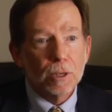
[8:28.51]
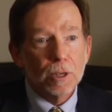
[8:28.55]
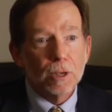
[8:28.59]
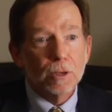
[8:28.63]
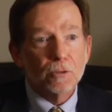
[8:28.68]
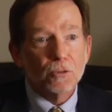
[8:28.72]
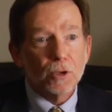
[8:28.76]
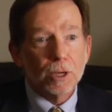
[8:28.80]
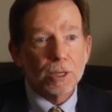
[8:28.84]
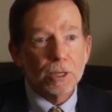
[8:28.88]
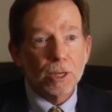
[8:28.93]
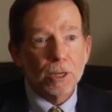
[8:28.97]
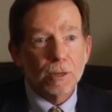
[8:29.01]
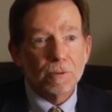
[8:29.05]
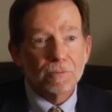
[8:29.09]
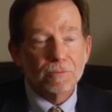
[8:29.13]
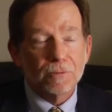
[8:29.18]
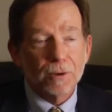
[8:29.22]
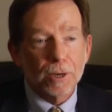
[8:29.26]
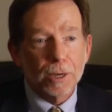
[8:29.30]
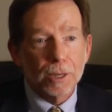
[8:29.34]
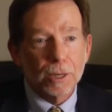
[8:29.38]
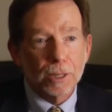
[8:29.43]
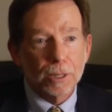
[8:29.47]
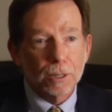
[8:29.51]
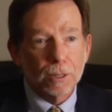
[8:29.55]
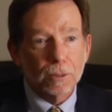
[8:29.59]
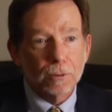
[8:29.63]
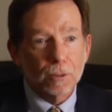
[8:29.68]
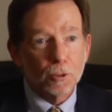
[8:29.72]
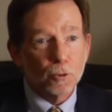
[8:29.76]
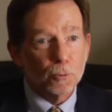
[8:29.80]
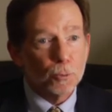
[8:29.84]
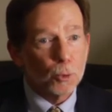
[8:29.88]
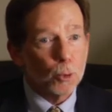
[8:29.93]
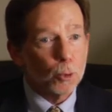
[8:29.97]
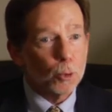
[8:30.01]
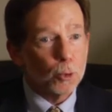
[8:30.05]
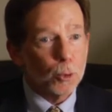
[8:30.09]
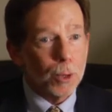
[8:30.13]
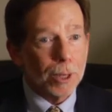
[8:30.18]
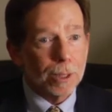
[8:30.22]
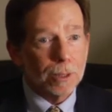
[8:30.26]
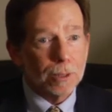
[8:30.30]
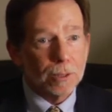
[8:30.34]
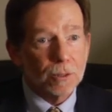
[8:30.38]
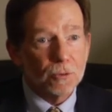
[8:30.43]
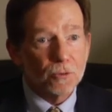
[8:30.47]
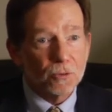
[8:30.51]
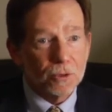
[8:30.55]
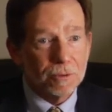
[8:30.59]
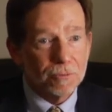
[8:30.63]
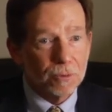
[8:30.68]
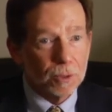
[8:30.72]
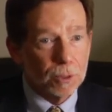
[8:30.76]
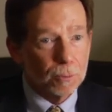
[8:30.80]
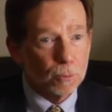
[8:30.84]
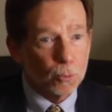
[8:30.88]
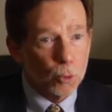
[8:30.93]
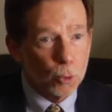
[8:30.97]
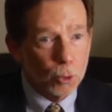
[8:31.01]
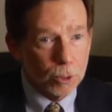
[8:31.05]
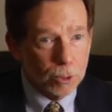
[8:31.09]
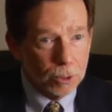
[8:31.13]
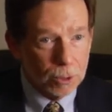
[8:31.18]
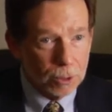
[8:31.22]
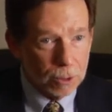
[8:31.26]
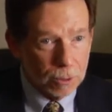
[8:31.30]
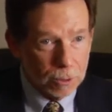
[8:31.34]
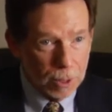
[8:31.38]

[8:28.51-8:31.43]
is identifying that spirituality is even important